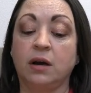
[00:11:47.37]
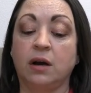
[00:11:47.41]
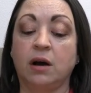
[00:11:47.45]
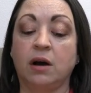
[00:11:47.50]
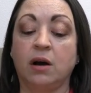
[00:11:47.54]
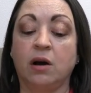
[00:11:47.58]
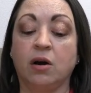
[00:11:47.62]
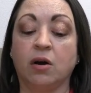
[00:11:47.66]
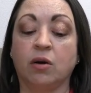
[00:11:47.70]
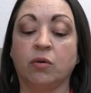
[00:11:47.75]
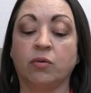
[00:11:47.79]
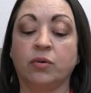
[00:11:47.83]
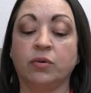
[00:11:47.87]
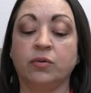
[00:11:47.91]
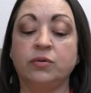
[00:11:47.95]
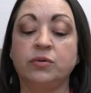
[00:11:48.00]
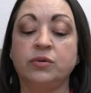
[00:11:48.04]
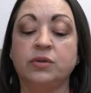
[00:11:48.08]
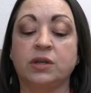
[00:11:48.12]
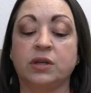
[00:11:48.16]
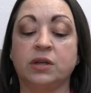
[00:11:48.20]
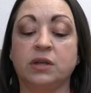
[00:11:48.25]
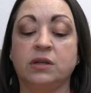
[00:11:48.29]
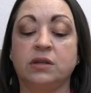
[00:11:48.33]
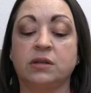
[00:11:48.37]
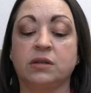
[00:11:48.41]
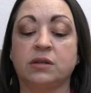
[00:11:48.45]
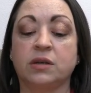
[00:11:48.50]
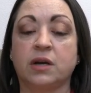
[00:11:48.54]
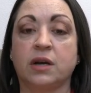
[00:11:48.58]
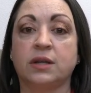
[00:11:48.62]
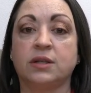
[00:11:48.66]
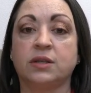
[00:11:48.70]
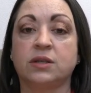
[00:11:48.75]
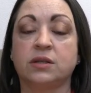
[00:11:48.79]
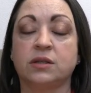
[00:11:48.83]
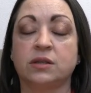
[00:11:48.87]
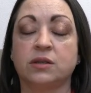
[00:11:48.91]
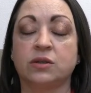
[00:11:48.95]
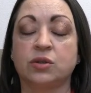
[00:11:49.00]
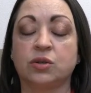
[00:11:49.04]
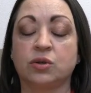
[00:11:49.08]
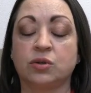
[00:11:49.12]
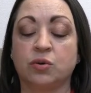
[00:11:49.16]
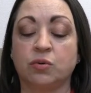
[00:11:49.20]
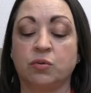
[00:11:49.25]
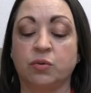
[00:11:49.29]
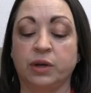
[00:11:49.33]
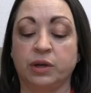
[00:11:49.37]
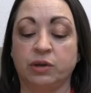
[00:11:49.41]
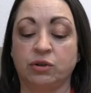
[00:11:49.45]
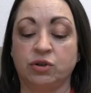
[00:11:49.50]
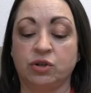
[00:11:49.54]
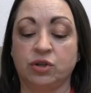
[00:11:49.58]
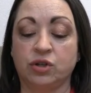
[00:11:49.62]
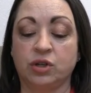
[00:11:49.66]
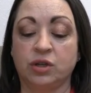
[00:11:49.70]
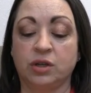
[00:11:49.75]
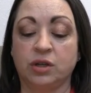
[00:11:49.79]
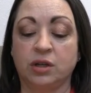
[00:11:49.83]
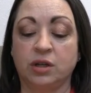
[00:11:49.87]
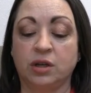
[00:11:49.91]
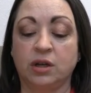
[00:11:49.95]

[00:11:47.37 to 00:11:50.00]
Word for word: Aru's insides squished.